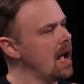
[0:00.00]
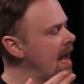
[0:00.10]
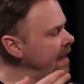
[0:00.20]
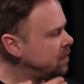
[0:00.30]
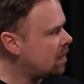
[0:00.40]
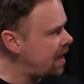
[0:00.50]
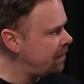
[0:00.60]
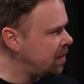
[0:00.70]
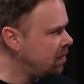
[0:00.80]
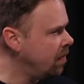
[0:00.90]
and it's
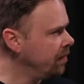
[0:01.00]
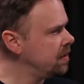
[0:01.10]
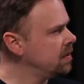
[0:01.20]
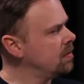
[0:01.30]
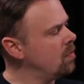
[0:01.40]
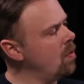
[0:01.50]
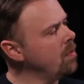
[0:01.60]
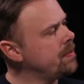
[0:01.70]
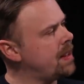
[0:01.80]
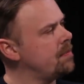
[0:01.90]
whatever you want. Oh,
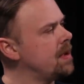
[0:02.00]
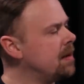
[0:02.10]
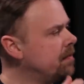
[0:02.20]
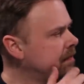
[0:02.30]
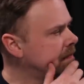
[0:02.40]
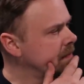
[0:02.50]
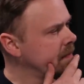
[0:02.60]
what would question. that be? Yeah,